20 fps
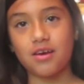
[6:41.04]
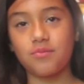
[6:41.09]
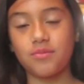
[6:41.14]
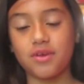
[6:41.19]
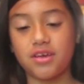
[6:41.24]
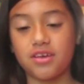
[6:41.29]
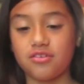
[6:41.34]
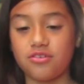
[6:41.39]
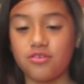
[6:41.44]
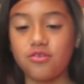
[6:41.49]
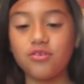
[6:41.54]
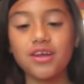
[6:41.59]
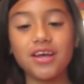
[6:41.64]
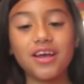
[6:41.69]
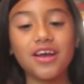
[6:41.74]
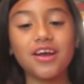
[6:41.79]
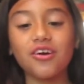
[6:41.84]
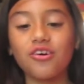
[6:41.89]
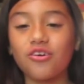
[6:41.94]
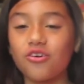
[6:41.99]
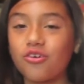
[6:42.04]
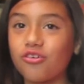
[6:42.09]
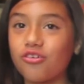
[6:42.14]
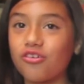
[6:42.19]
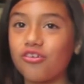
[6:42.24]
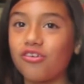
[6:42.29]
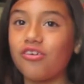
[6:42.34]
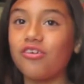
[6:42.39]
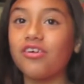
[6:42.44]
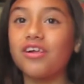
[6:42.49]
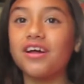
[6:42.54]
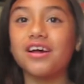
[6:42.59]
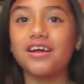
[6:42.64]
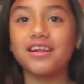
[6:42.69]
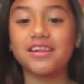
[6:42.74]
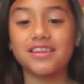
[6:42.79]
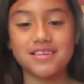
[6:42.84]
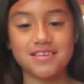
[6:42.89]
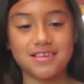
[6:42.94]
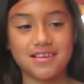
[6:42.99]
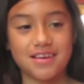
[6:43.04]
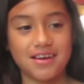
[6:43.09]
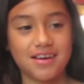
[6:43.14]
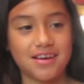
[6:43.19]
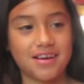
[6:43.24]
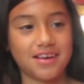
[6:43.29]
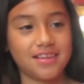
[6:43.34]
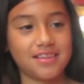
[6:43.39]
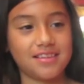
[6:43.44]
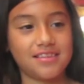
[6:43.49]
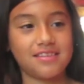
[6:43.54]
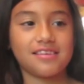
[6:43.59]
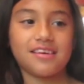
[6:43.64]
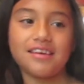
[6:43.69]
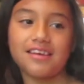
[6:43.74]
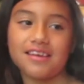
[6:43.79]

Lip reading: Because you didn't curl the sides